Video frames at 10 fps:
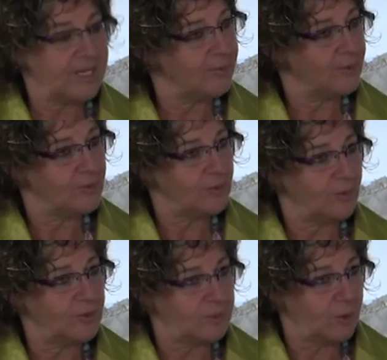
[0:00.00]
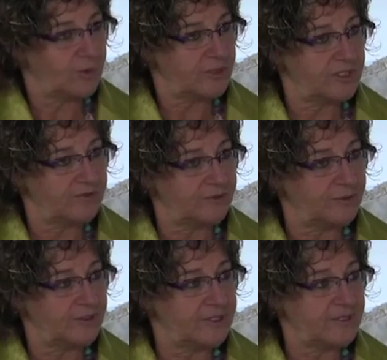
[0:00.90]
people respond to
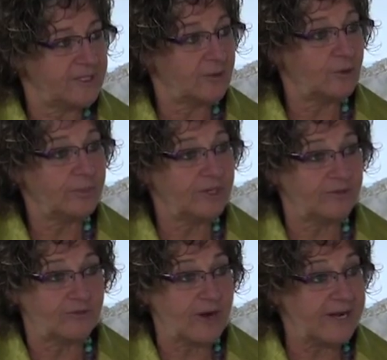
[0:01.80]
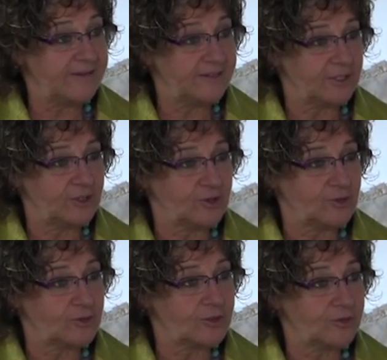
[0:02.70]
different things. It could be a friend that you
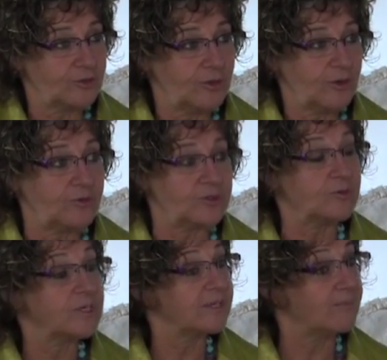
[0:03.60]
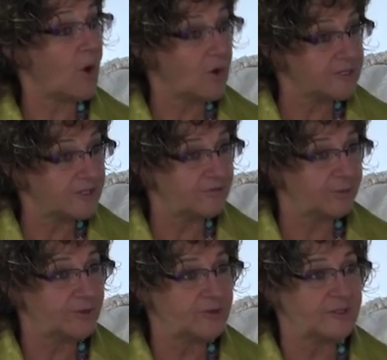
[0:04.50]
talk to who's a really positive
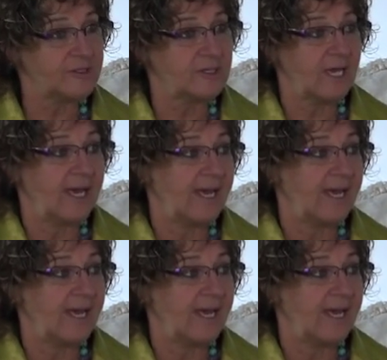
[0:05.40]
person.